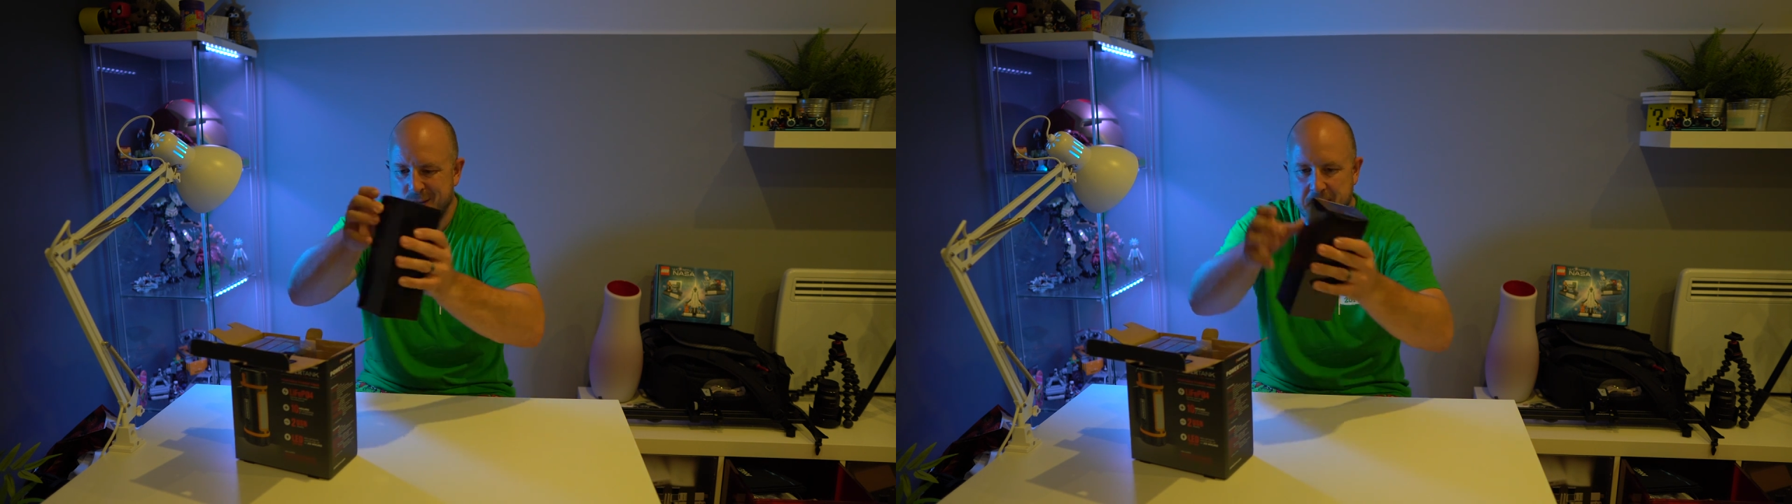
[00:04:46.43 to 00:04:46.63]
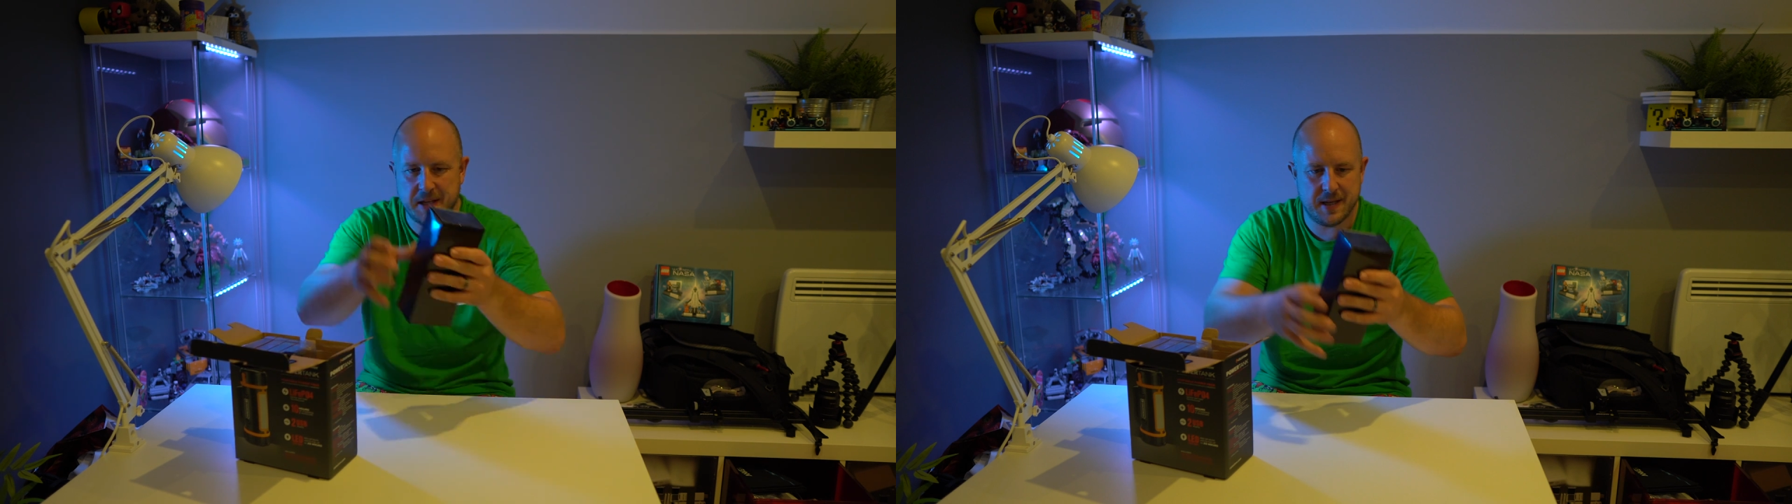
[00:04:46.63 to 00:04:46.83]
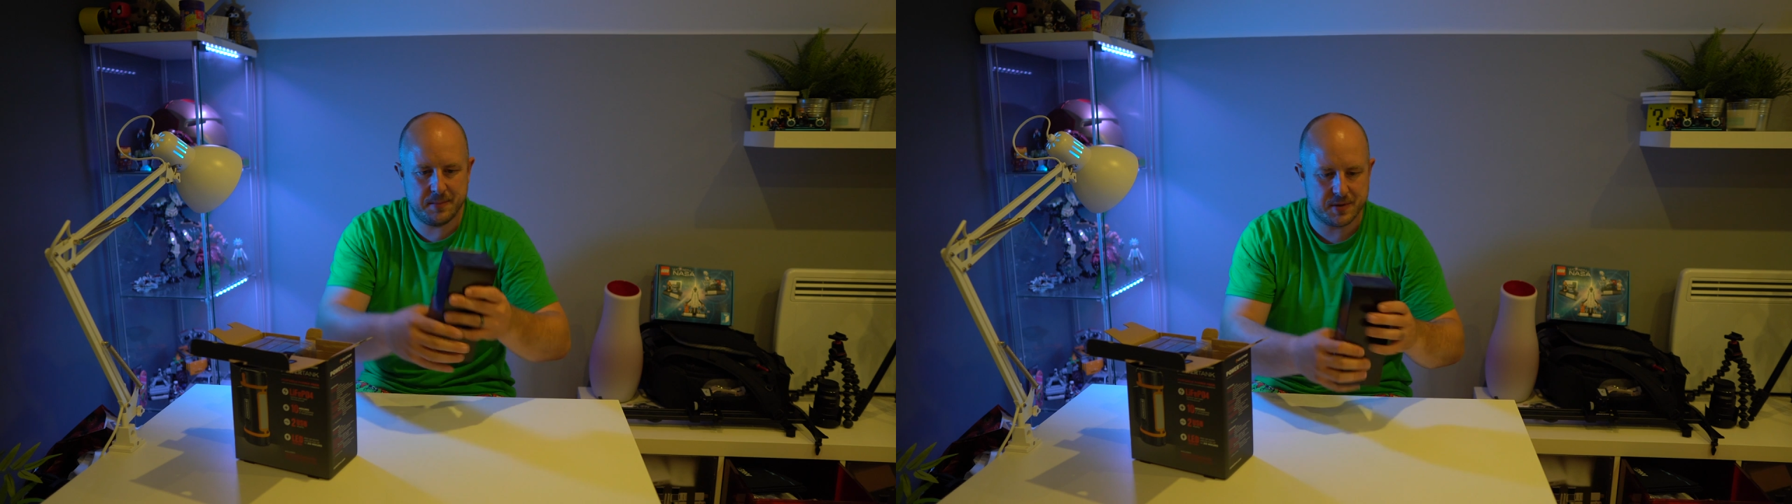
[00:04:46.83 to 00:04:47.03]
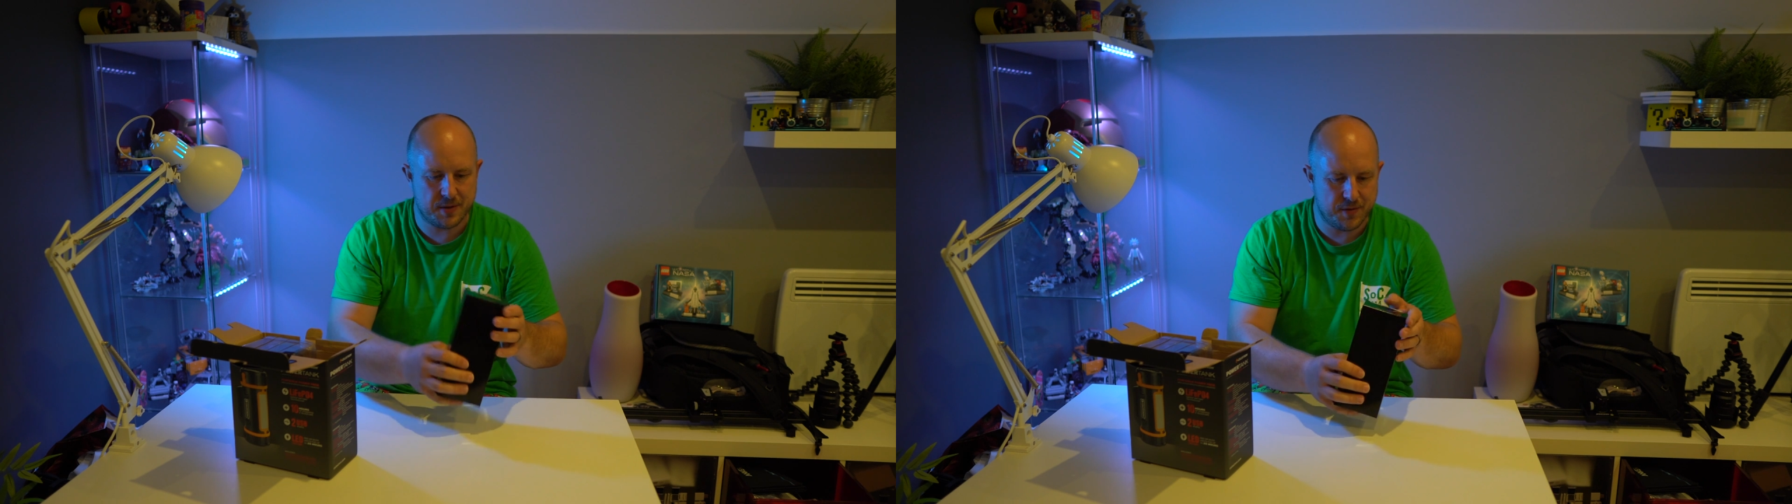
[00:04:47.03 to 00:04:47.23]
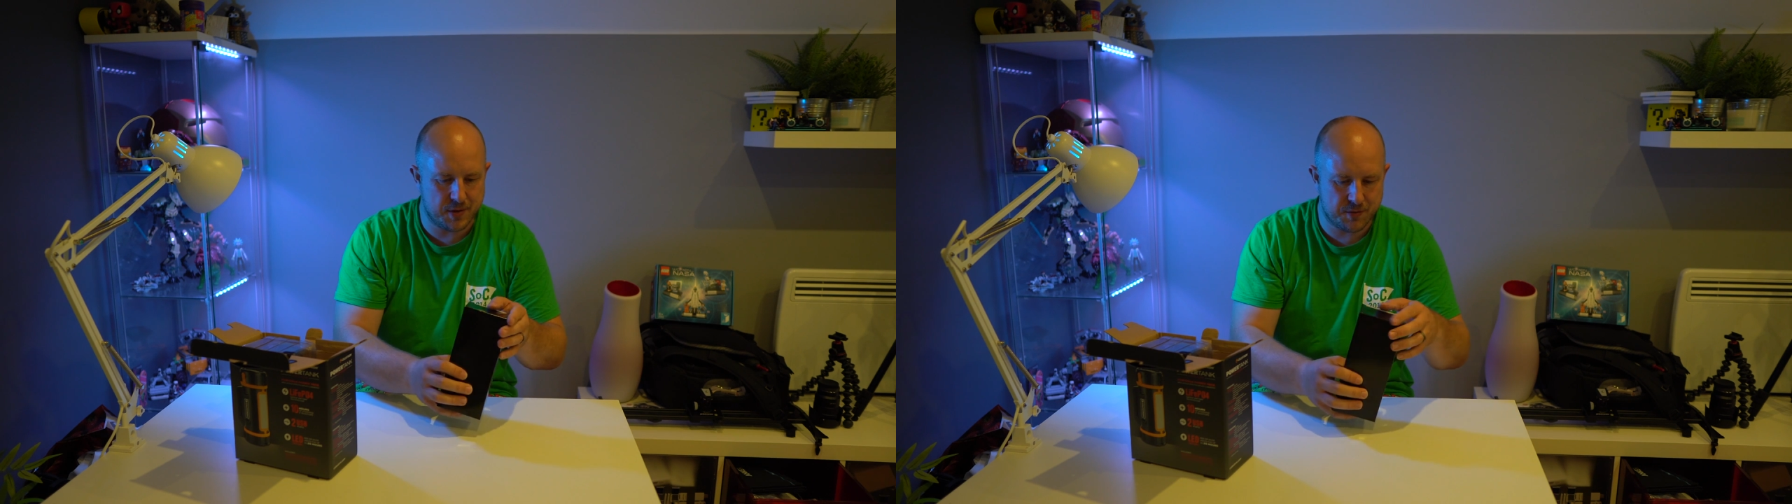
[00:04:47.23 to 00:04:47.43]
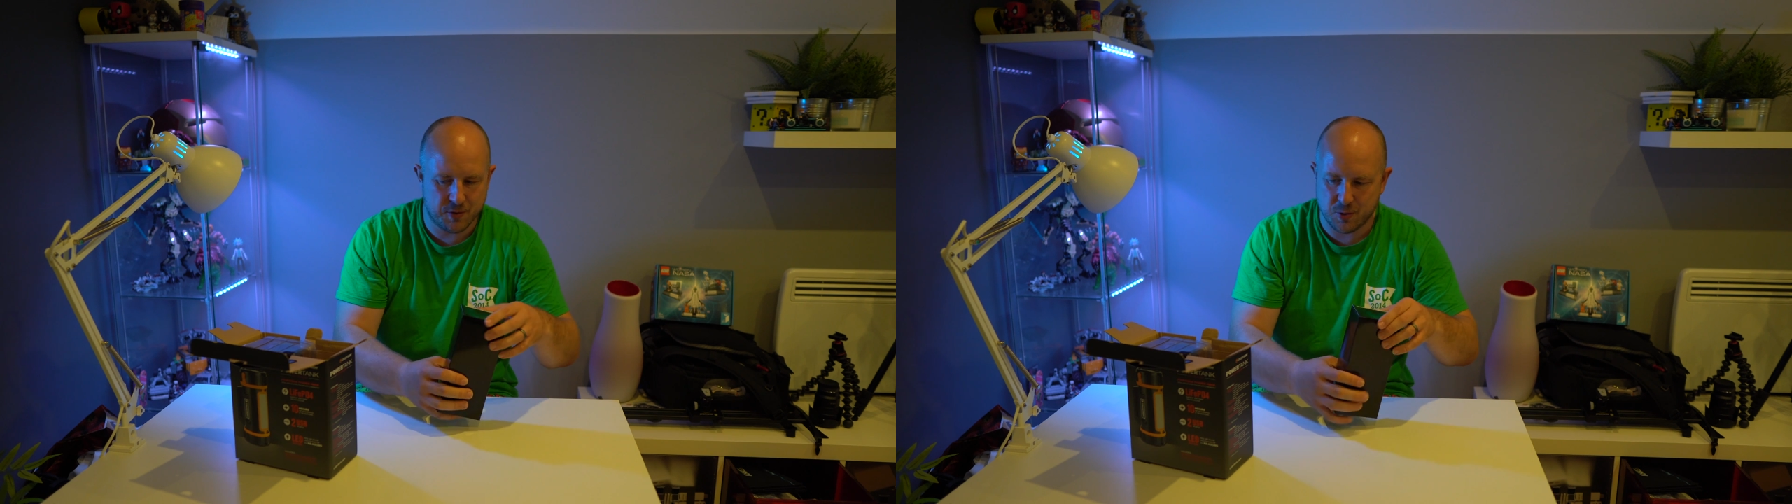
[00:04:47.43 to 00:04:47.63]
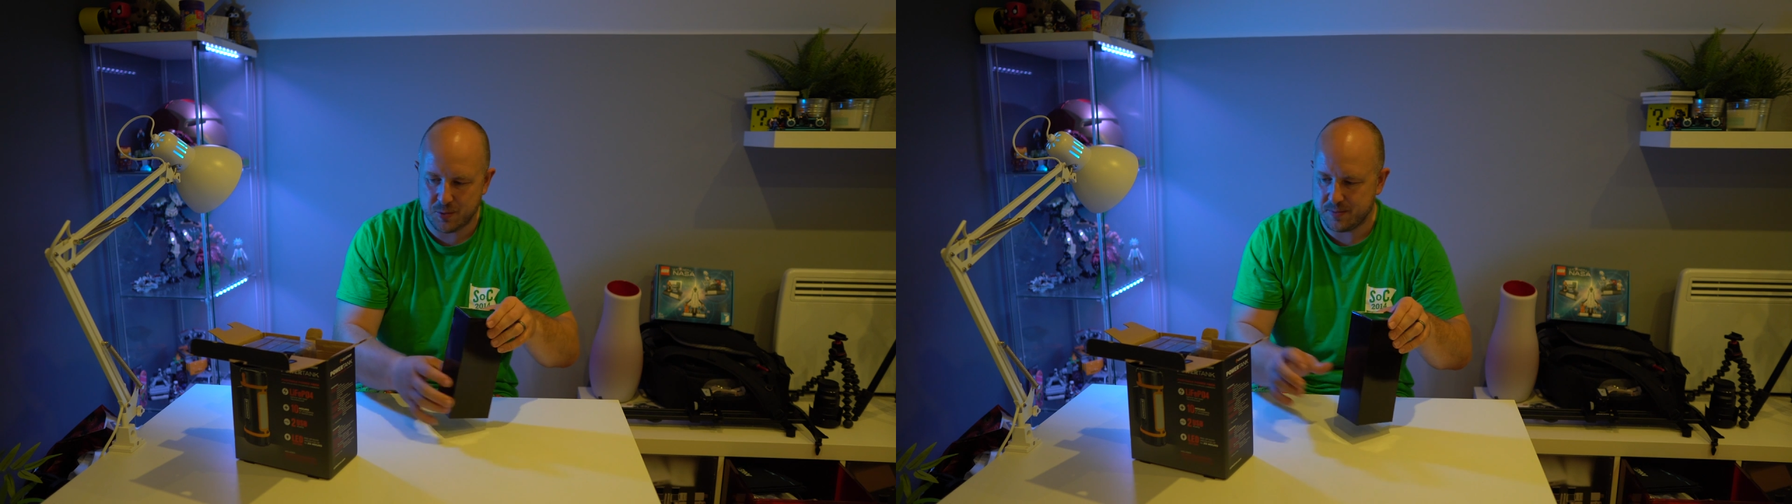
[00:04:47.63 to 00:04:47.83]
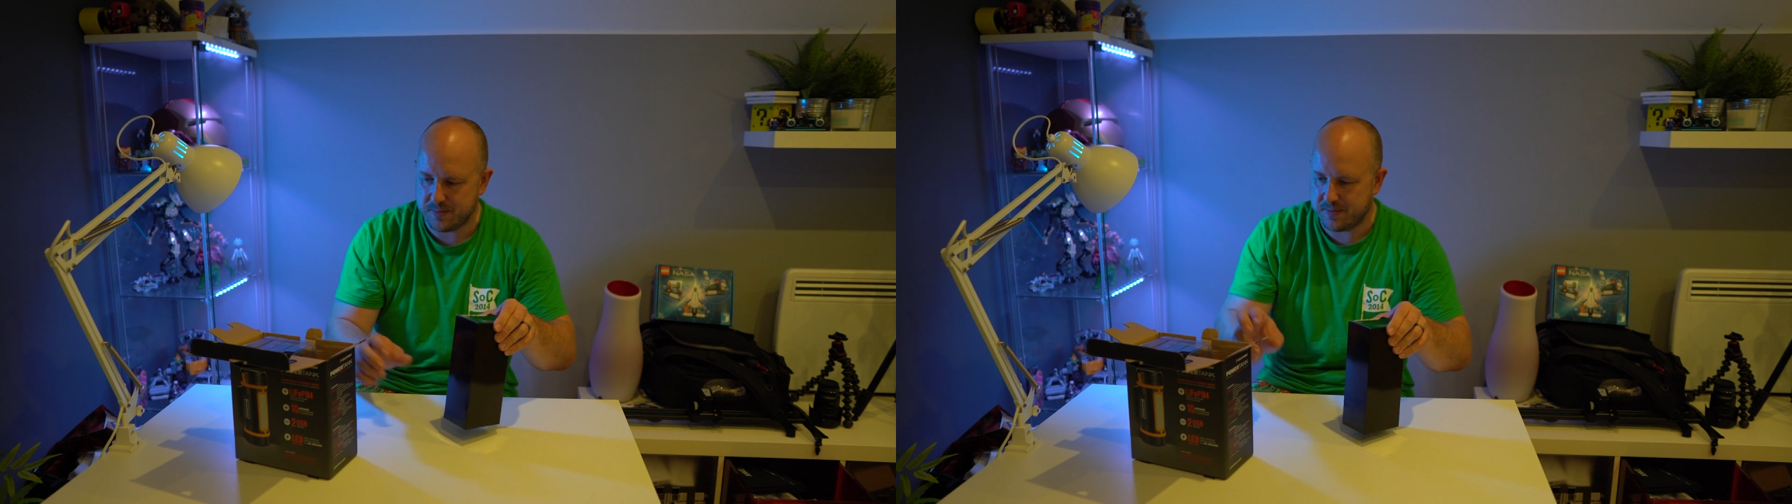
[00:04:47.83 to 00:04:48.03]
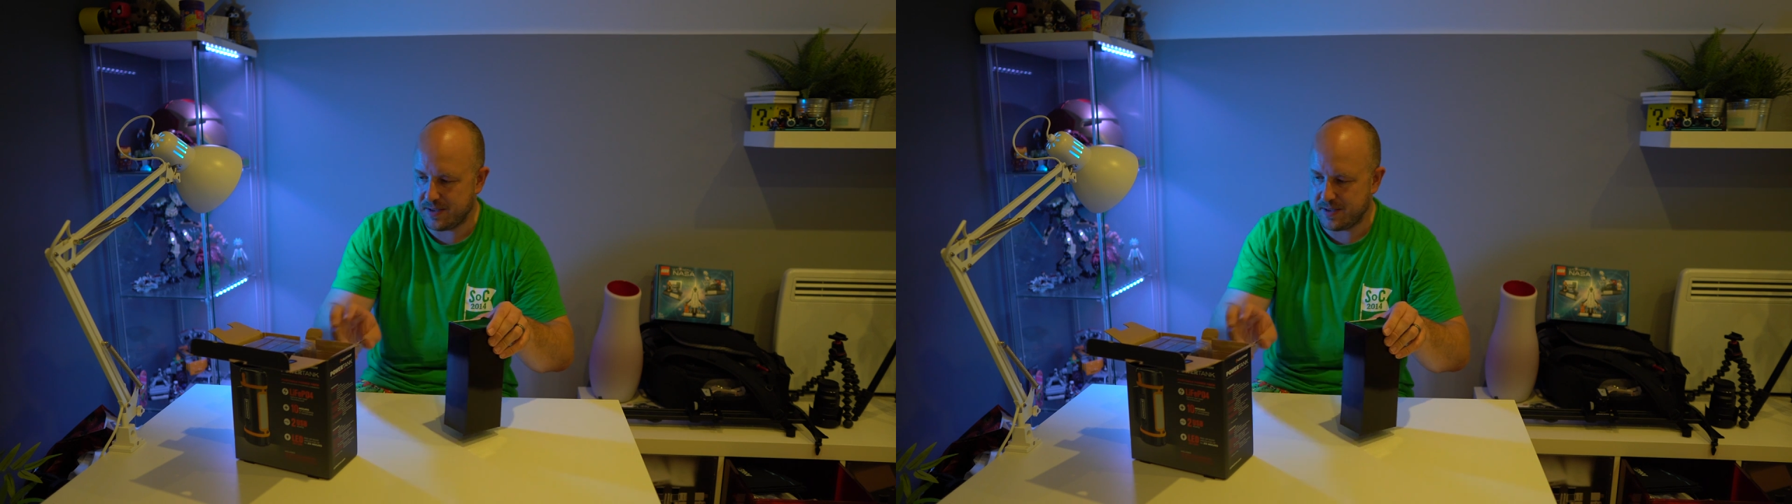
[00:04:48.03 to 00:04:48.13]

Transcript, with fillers: Um, so first of all,